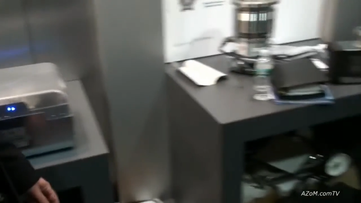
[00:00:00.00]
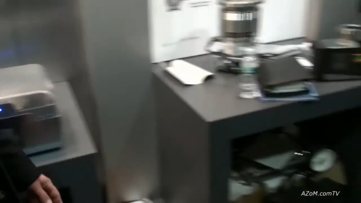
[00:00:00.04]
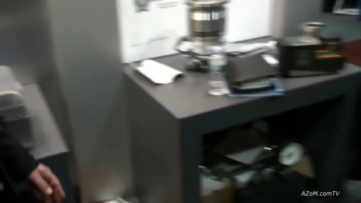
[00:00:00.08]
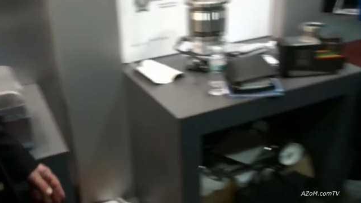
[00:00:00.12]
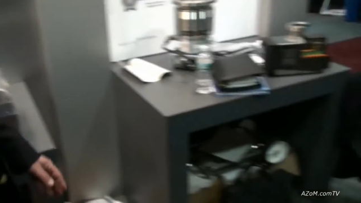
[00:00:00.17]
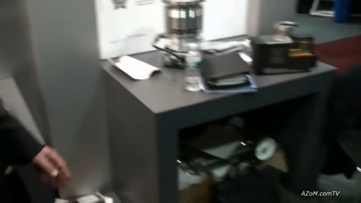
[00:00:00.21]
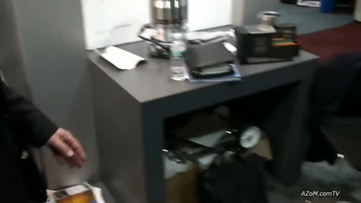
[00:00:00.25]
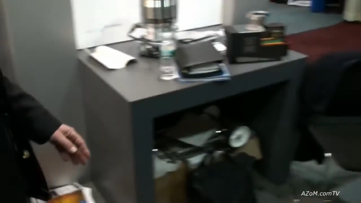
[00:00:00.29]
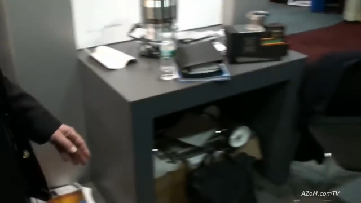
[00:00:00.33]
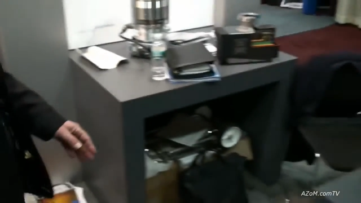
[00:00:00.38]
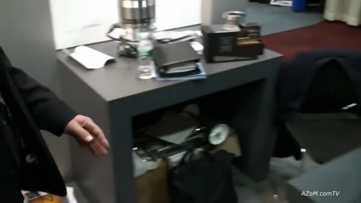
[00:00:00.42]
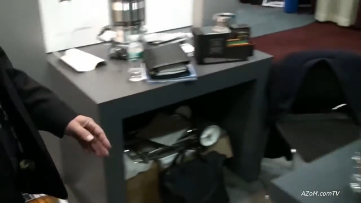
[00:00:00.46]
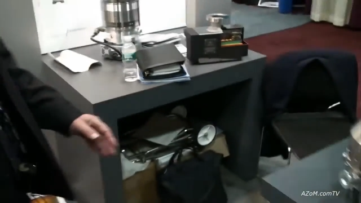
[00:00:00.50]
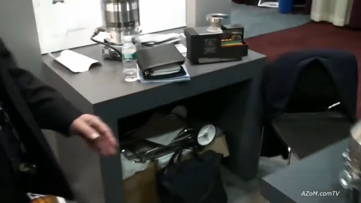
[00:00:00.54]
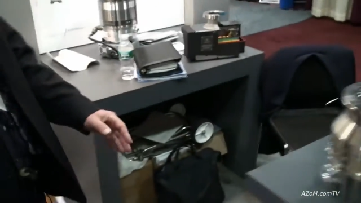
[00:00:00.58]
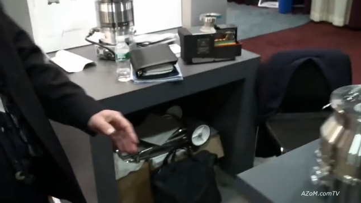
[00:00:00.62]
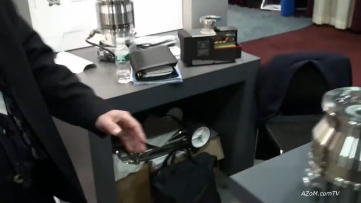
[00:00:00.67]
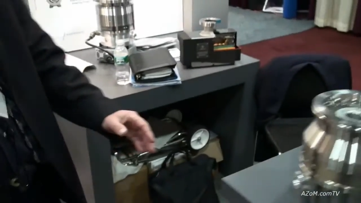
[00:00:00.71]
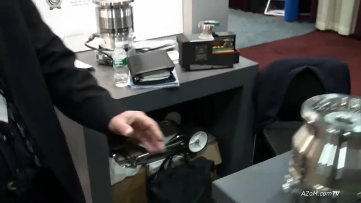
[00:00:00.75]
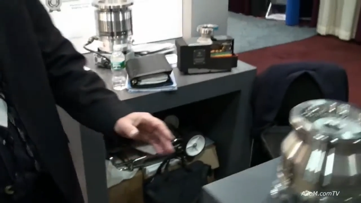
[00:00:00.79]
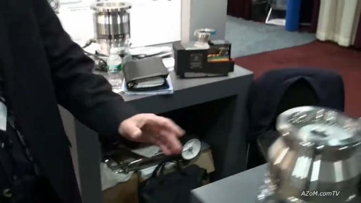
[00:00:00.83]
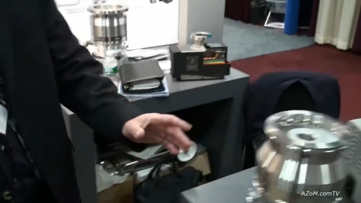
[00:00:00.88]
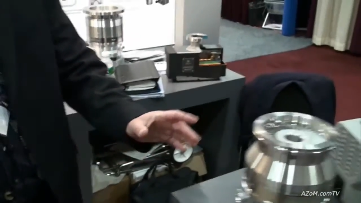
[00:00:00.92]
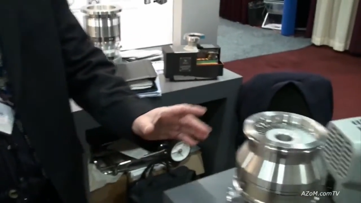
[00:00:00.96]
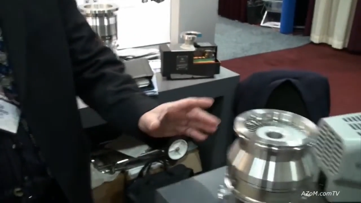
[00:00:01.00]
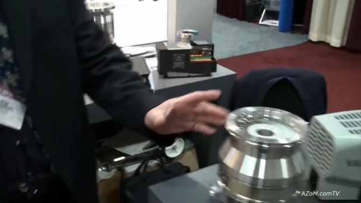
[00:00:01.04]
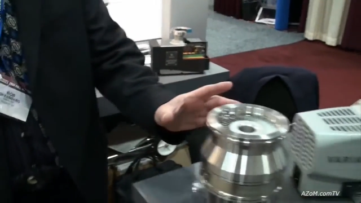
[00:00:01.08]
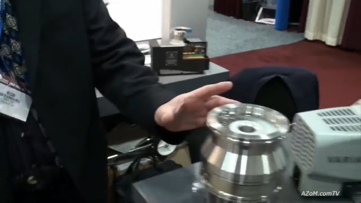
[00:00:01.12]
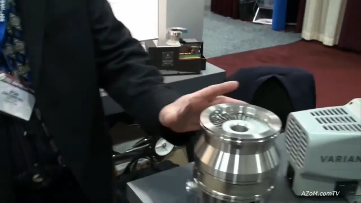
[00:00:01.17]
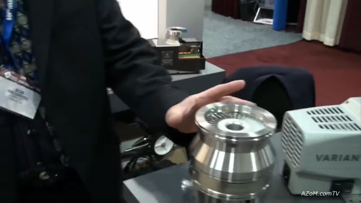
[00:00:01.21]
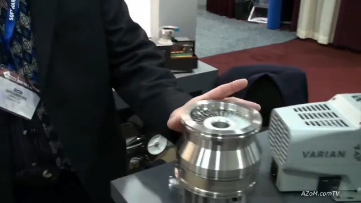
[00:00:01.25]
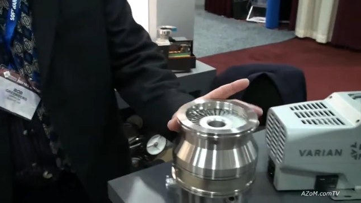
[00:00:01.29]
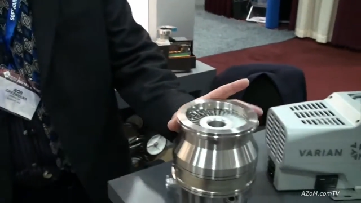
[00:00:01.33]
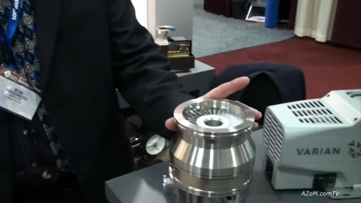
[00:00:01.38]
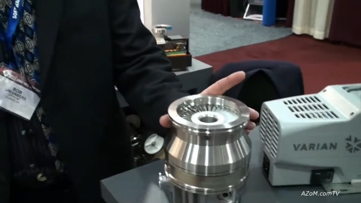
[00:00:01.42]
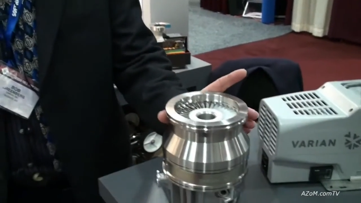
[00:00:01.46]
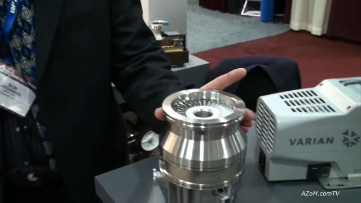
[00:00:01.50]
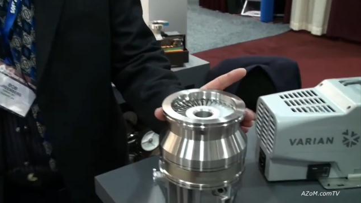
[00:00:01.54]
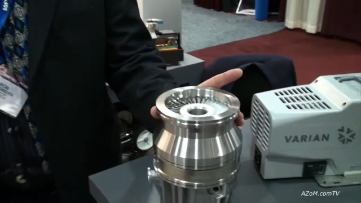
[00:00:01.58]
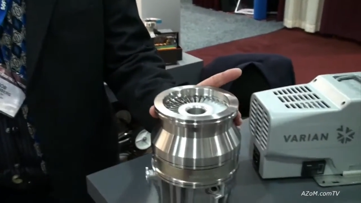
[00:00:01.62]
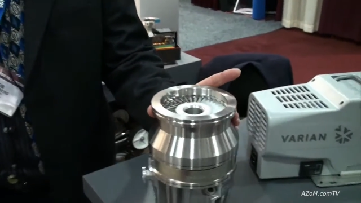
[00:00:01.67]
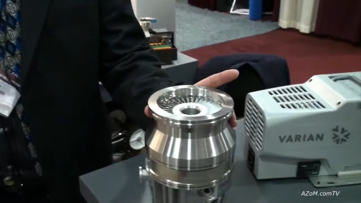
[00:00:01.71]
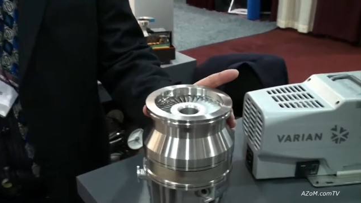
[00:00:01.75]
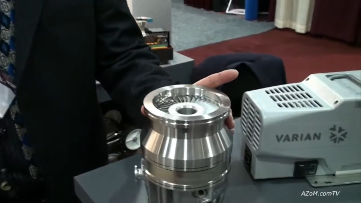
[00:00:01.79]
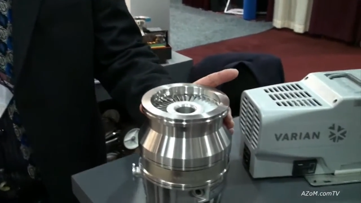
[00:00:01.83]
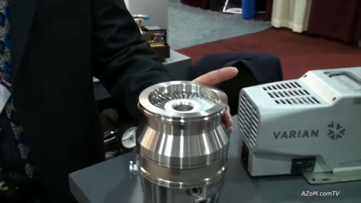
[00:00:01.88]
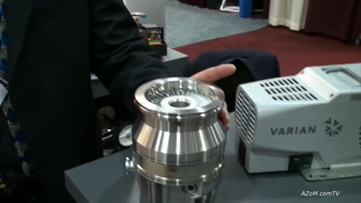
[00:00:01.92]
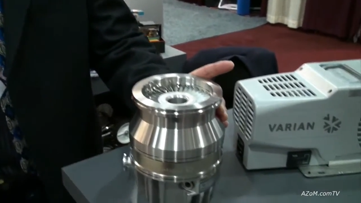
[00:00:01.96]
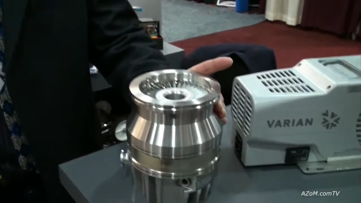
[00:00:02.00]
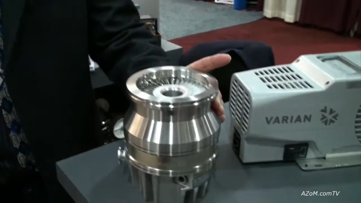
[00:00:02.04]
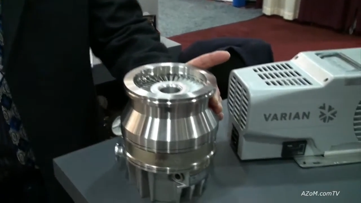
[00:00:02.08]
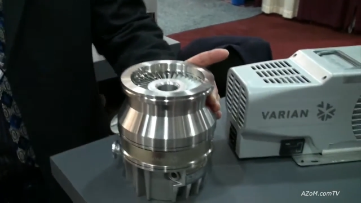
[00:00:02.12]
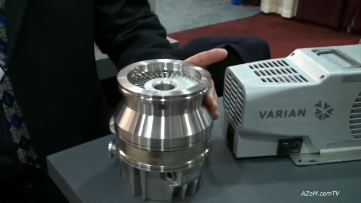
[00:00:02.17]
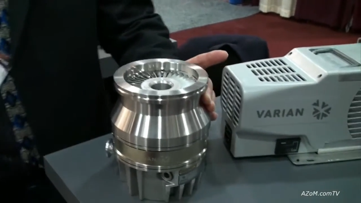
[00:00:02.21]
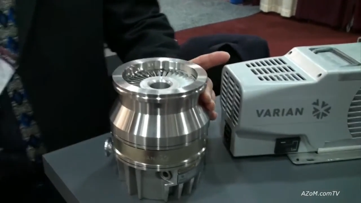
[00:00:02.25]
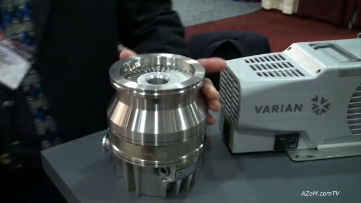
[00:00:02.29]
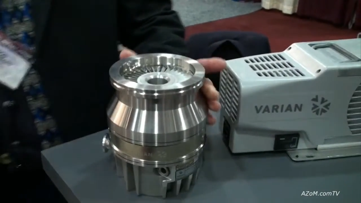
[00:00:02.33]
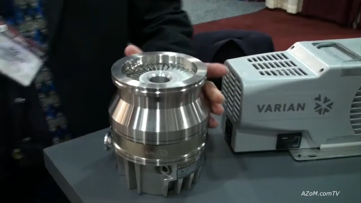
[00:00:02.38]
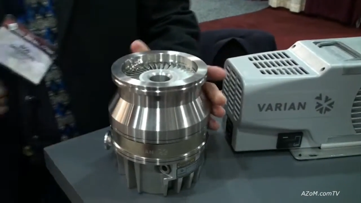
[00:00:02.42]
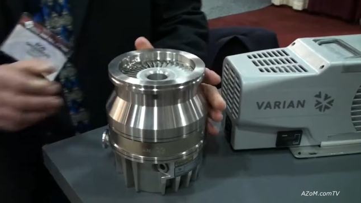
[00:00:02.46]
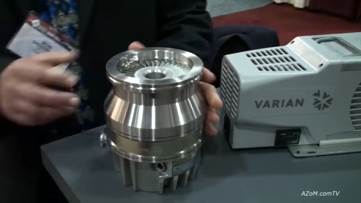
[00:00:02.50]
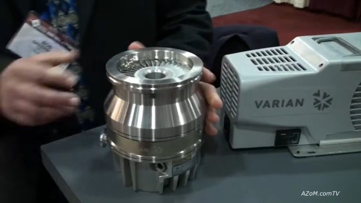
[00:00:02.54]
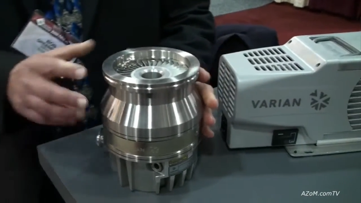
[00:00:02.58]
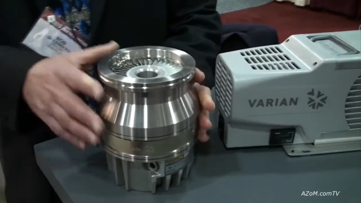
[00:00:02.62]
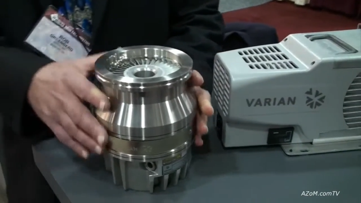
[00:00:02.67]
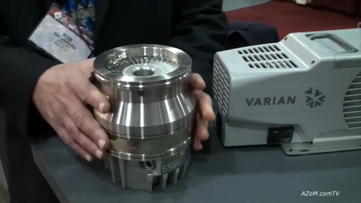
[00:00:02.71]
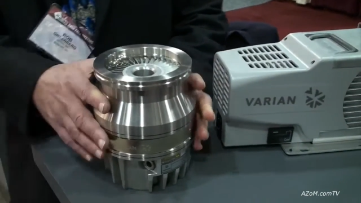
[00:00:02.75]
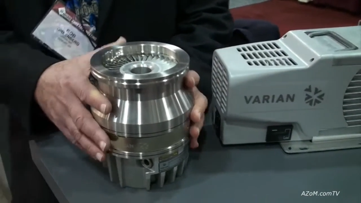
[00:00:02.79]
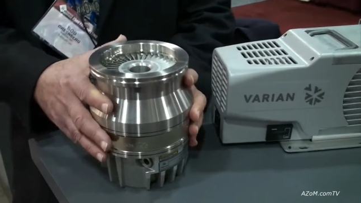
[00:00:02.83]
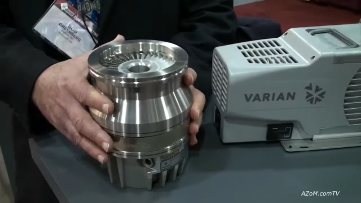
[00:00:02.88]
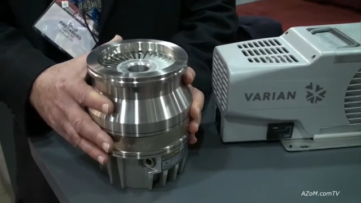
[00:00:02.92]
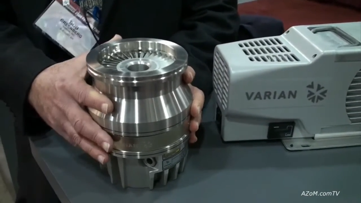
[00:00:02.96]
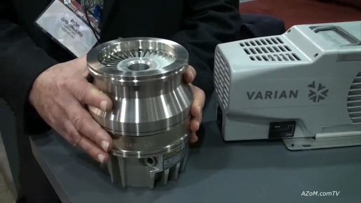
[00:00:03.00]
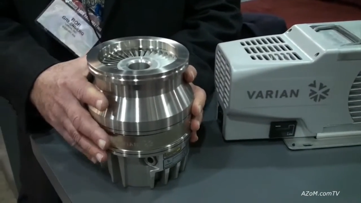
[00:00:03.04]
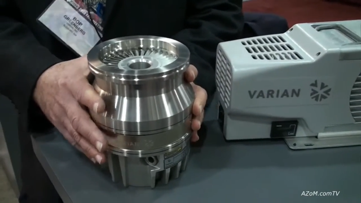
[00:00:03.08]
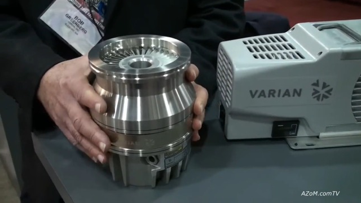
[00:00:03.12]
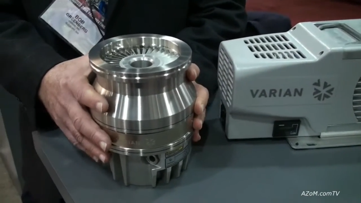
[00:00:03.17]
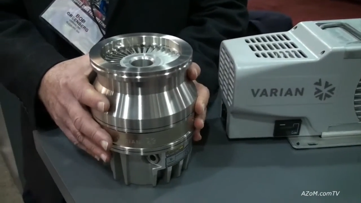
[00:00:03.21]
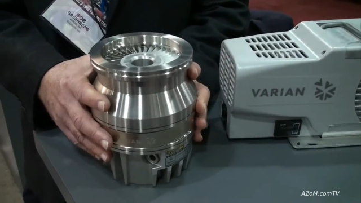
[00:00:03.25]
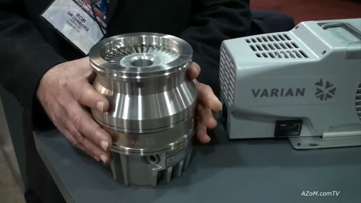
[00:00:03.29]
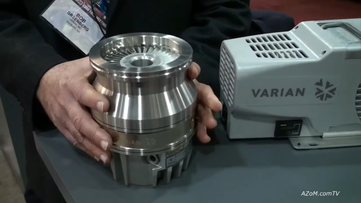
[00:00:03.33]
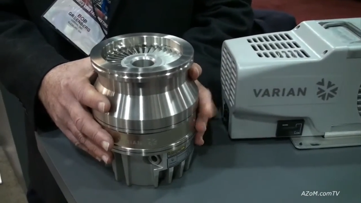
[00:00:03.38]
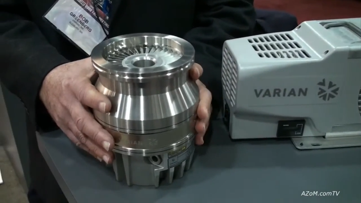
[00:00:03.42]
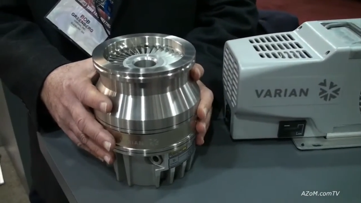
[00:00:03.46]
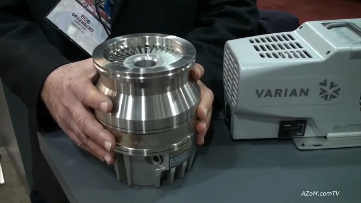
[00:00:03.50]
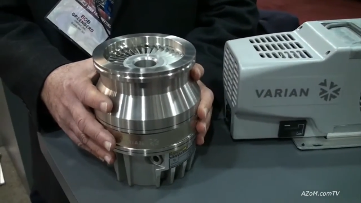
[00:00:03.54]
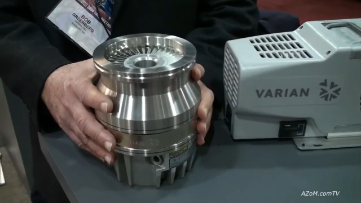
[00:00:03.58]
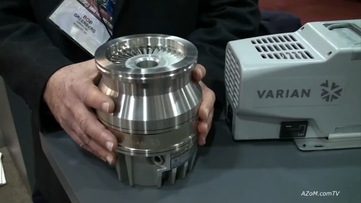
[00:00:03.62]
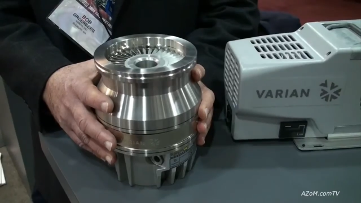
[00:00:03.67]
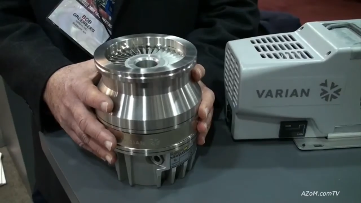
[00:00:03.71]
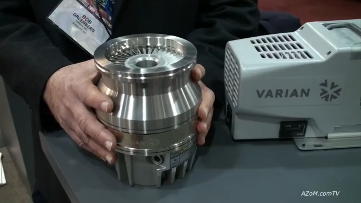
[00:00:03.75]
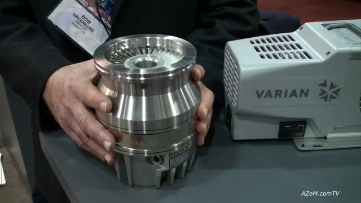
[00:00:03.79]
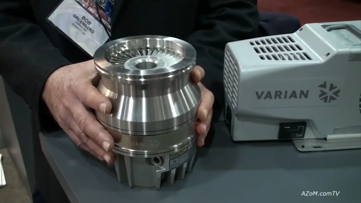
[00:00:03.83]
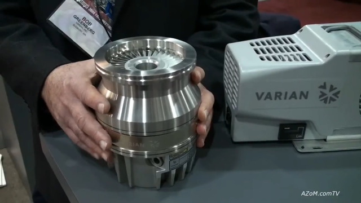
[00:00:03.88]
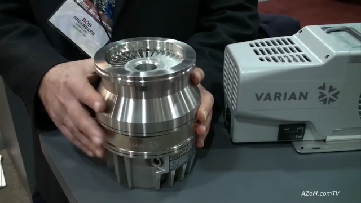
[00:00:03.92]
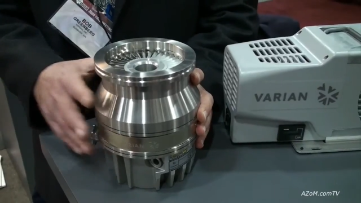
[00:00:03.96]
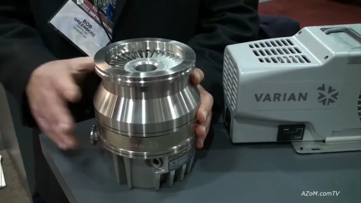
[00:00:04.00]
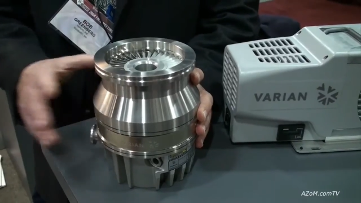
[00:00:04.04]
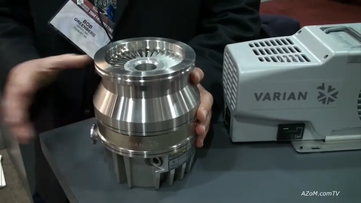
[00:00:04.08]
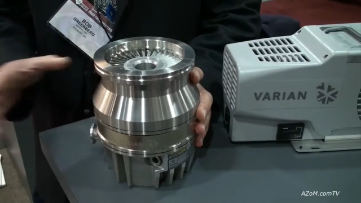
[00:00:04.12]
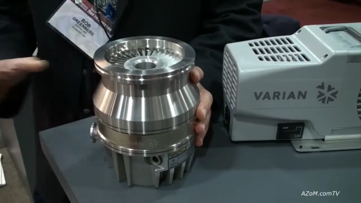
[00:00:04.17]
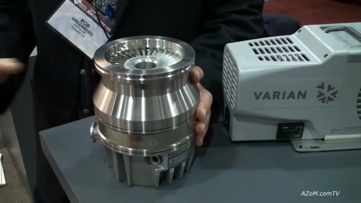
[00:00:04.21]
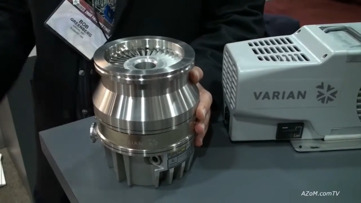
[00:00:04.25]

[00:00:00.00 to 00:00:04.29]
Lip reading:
[unreadable: no face in view]